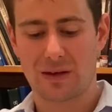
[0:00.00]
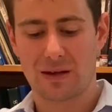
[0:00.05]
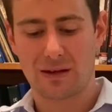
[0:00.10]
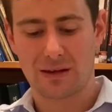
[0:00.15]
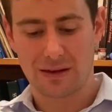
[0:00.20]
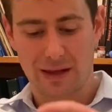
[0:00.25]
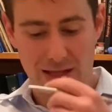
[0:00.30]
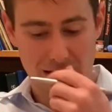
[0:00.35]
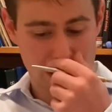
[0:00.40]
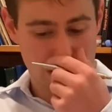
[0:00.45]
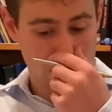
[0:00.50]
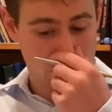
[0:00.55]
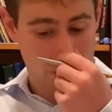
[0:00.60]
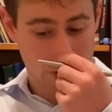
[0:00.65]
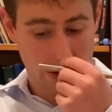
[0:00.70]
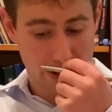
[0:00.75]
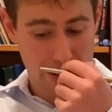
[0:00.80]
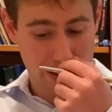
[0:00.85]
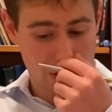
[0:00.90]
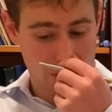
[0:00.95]
That's what
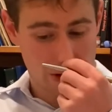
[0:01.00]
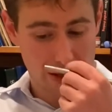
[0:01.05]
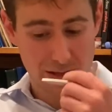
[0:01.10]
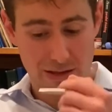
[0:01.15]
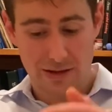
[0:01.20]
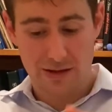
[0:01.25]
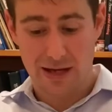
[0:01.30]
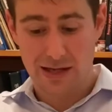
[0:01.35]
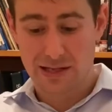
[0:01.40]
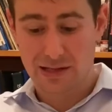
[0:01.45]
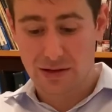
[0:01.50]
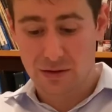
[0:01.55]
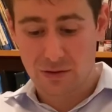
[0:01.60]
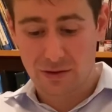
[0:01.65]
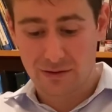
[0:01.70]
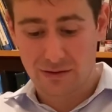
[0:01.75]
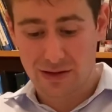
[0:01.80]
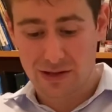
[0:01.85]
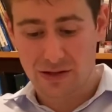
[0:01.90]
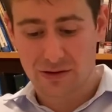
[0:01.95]
they quoted. That's
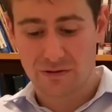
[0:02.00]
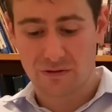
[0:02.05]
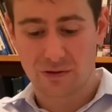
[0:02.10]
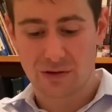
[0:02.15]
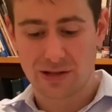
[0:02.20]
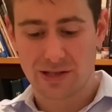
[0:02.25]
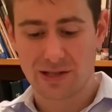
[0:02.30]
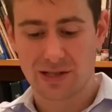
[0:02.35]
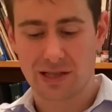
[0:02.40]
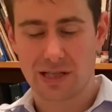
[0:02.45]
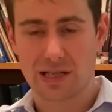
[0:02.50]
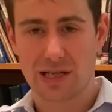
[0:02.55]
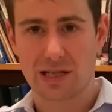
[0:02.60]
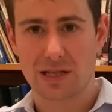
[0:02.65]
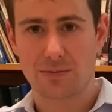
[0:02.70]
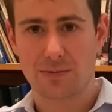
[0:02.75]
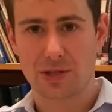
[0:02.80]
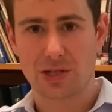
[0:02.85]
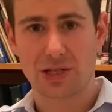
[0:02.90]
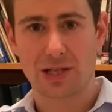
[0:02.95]
equivalent to 46 cents
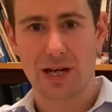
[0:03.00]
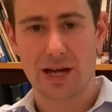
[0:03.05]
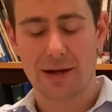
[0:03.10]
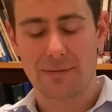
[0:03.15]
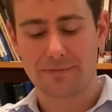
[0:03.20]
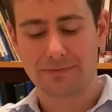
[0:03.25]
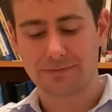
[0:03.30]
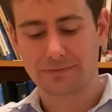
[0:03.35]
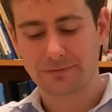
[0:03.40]
per share.